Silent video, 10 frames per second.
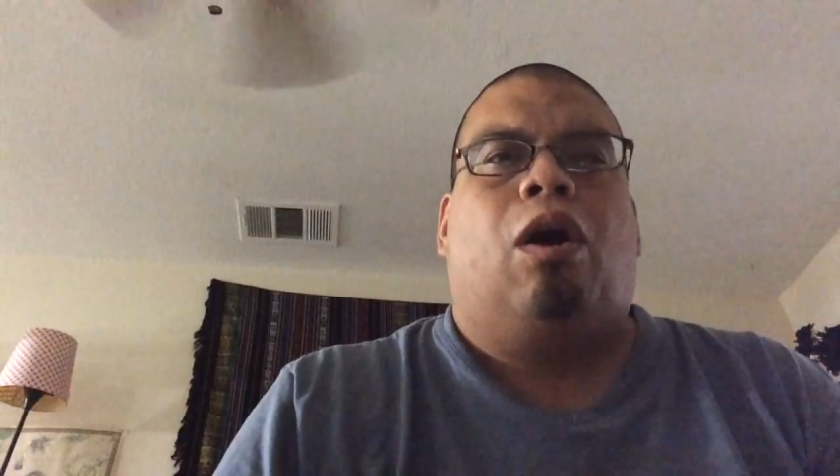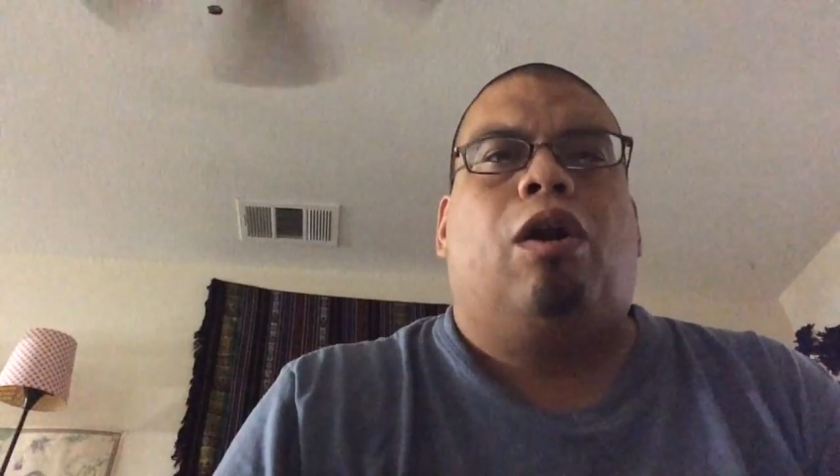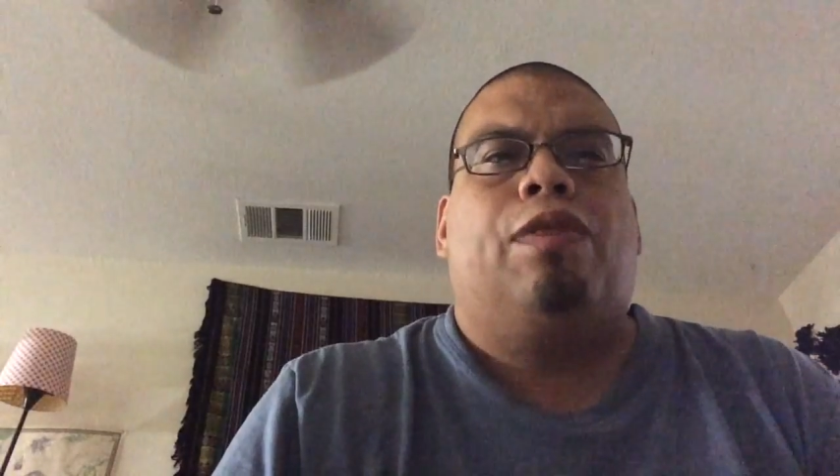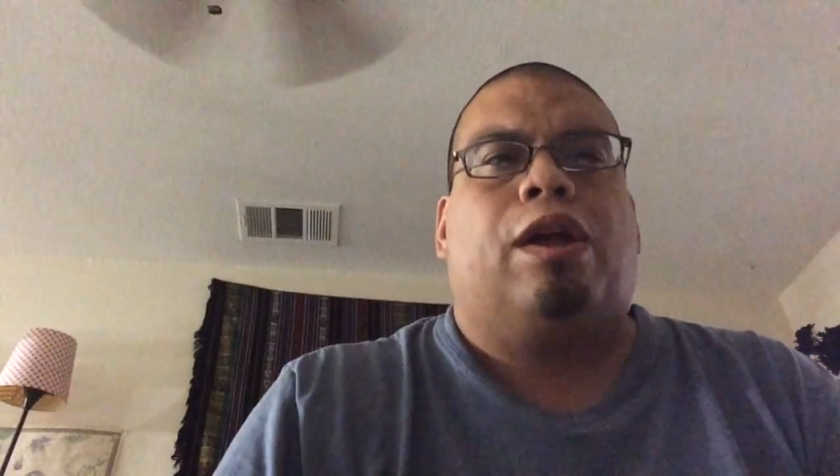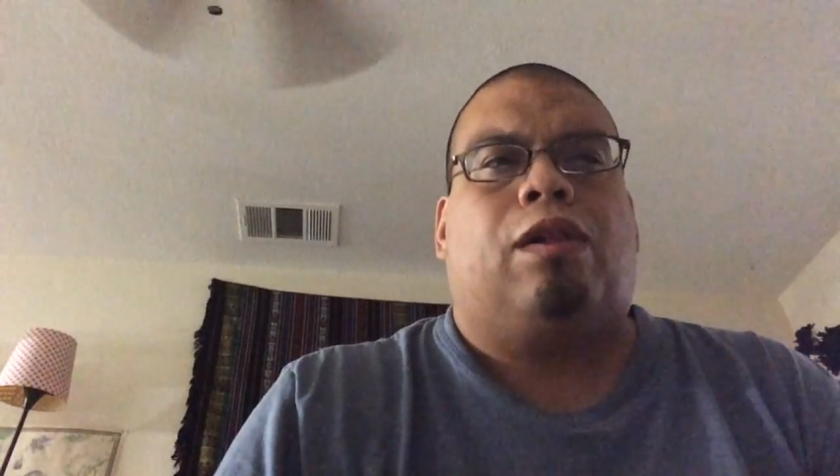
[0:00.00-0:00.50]

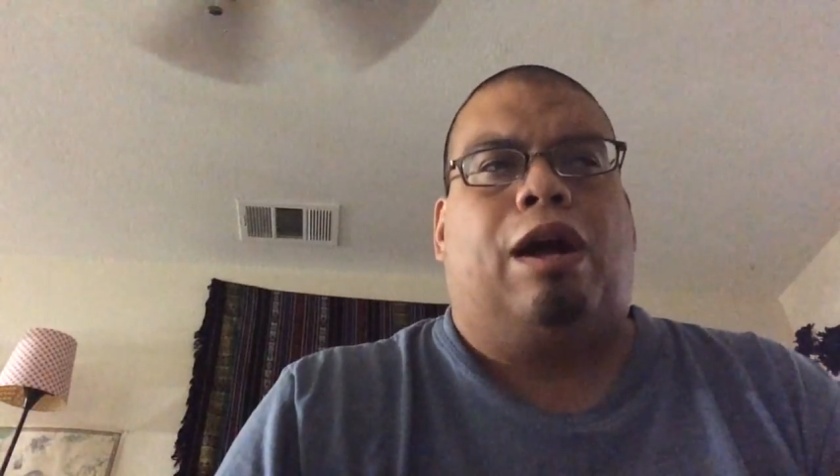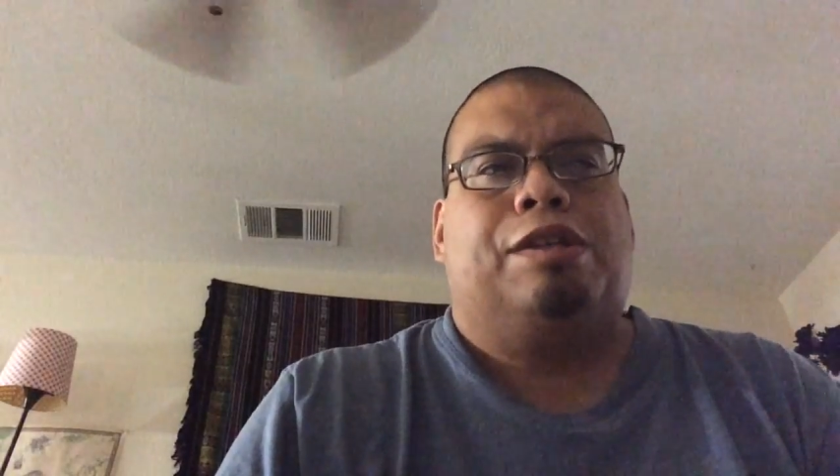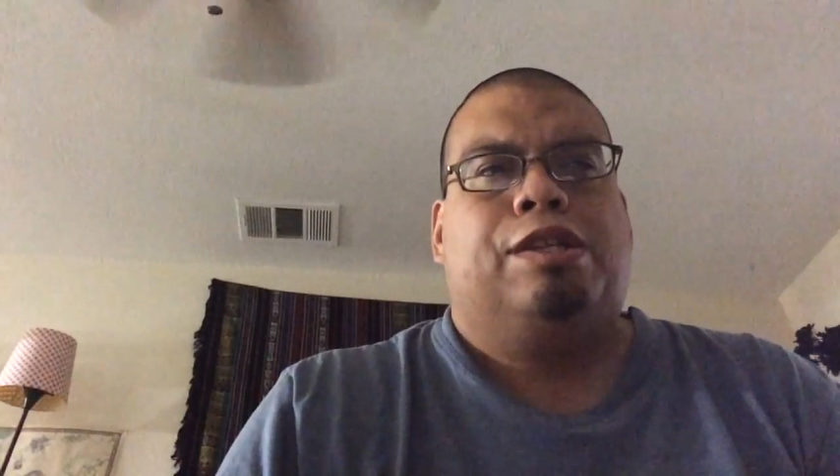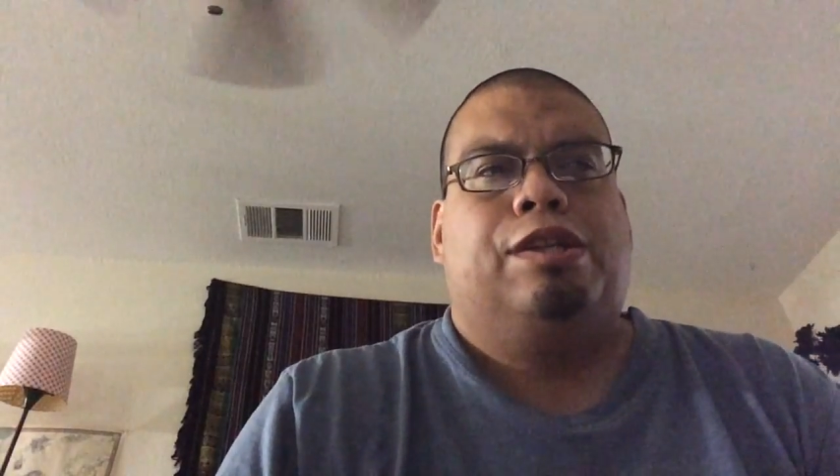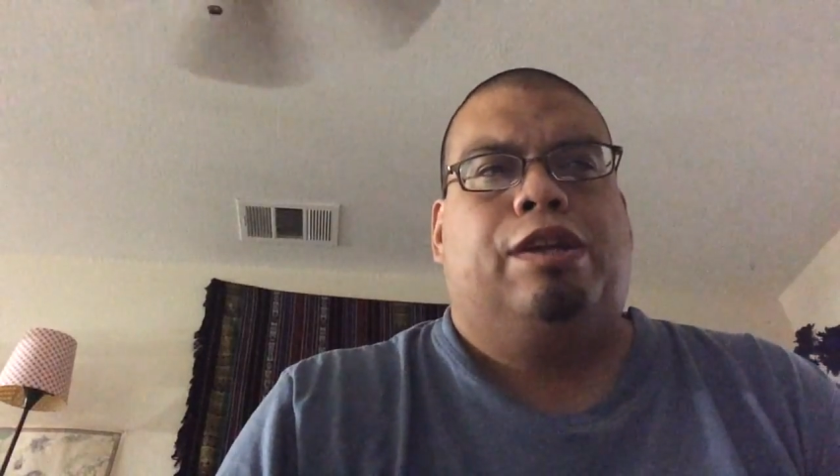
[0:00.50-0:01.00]
are in the
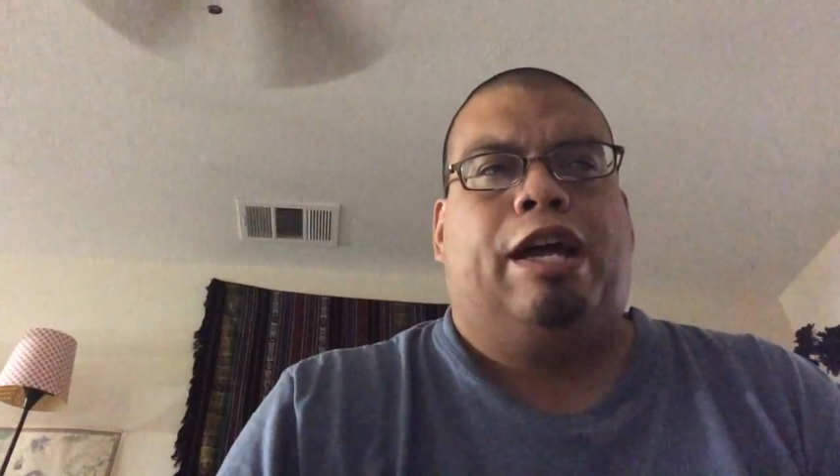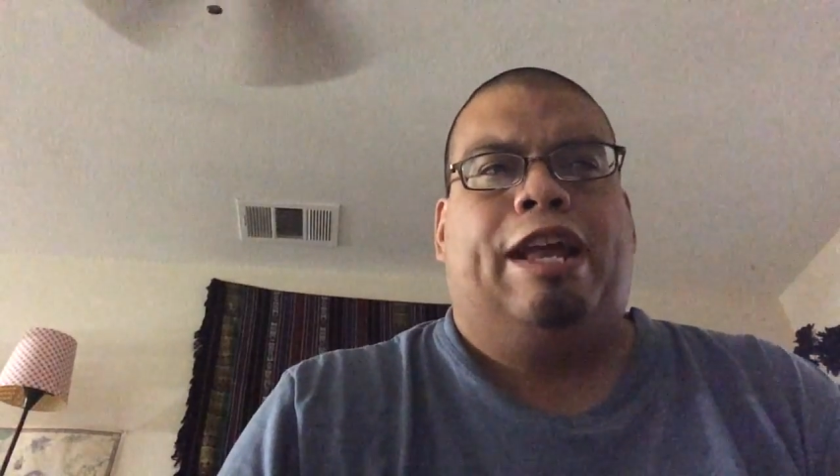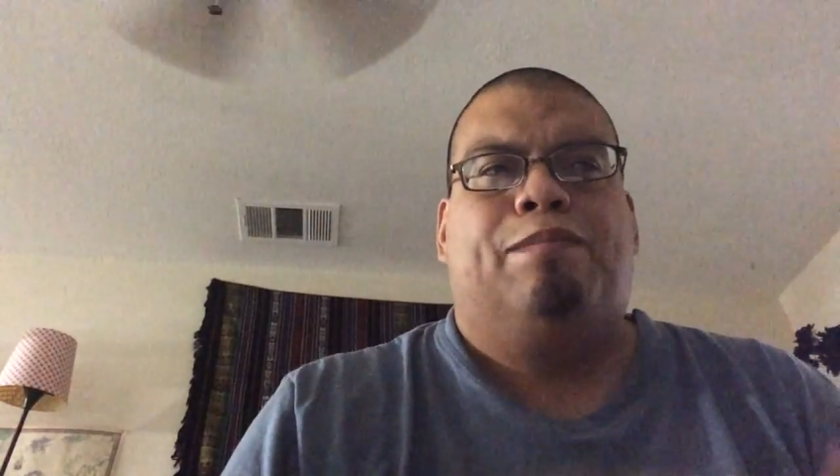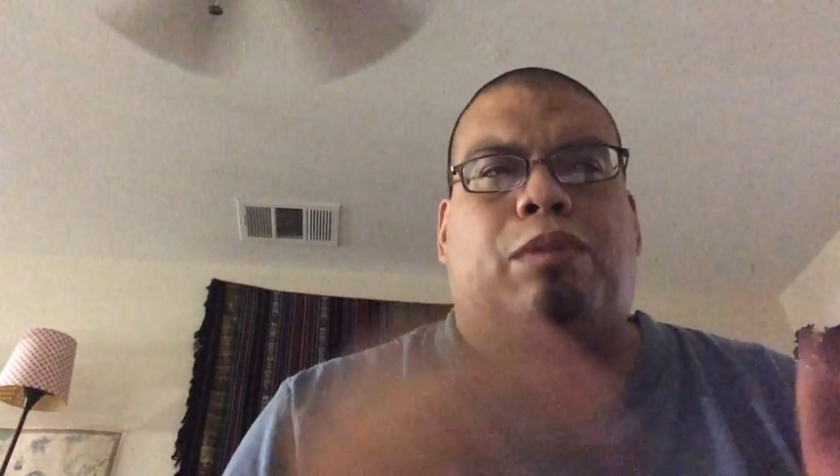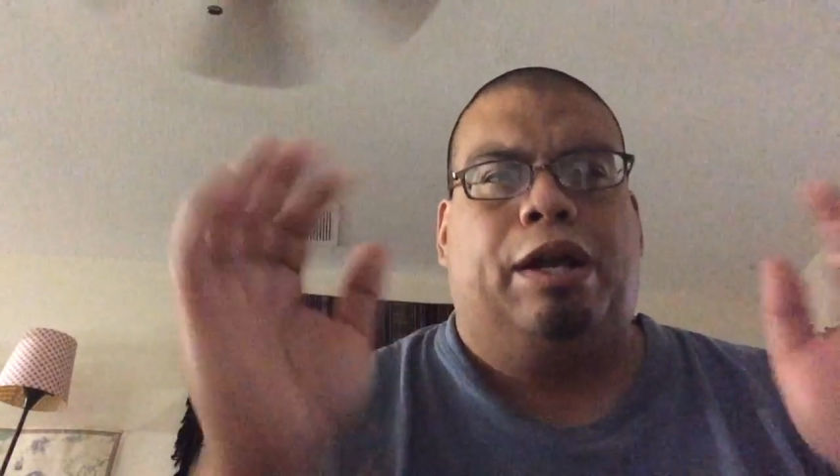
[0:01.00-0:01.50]
closet, you kind
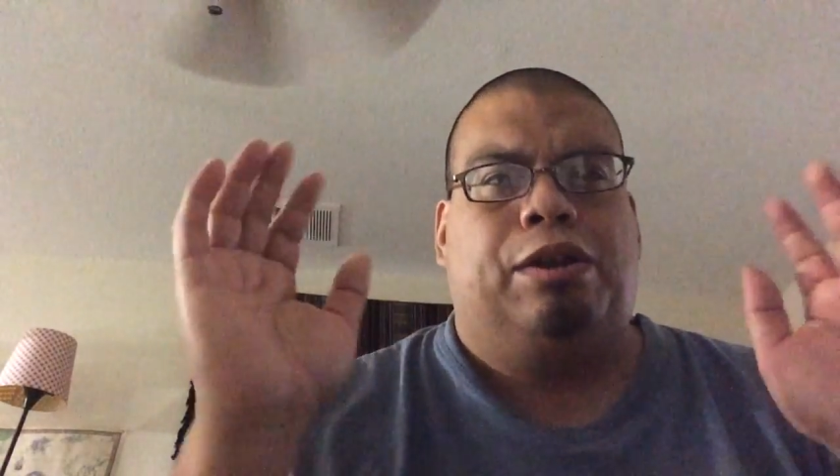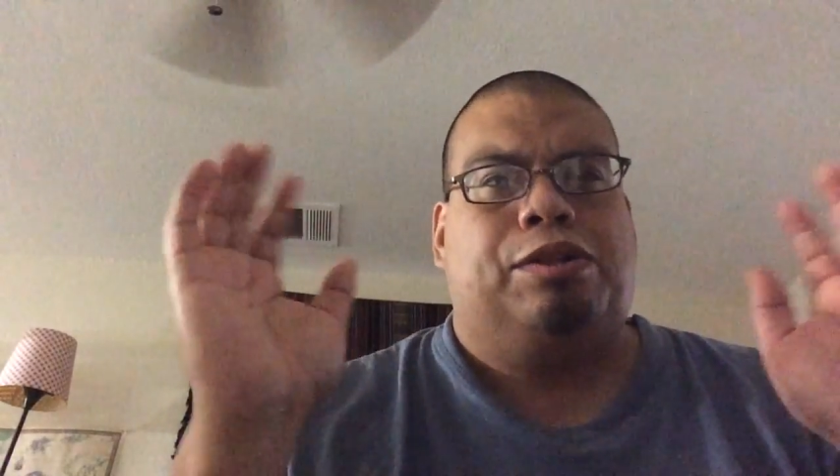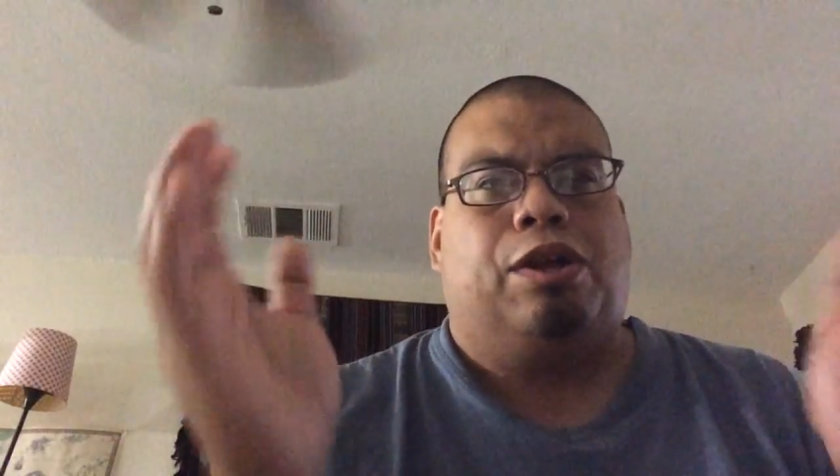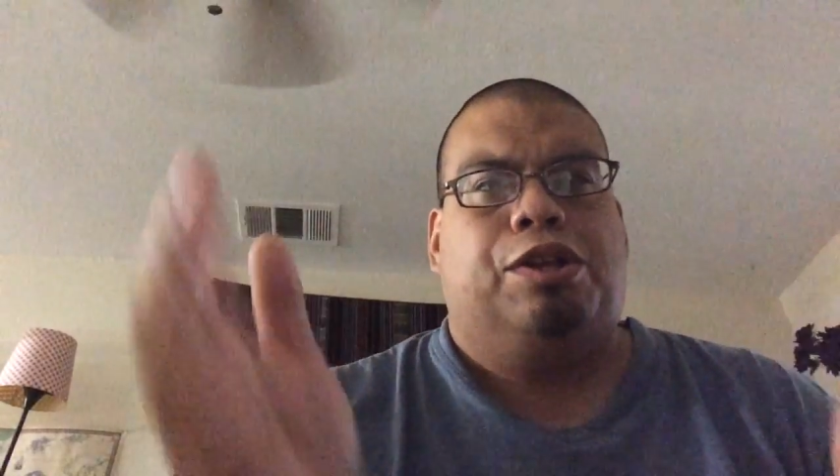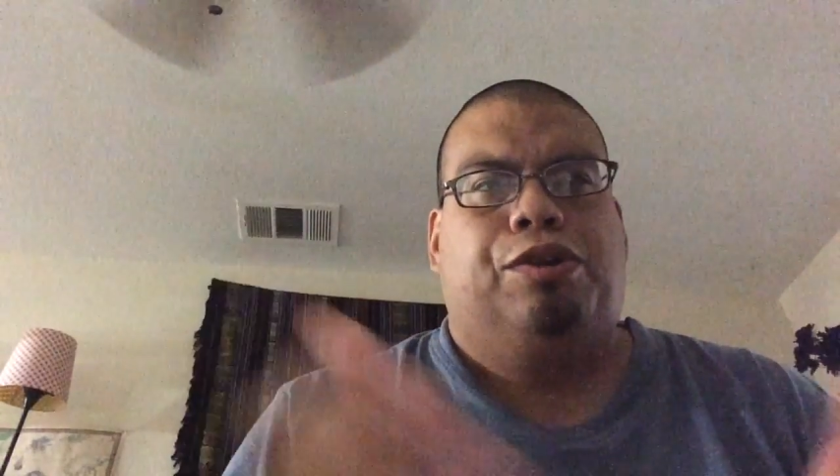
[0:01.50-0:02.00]
of have blinders on.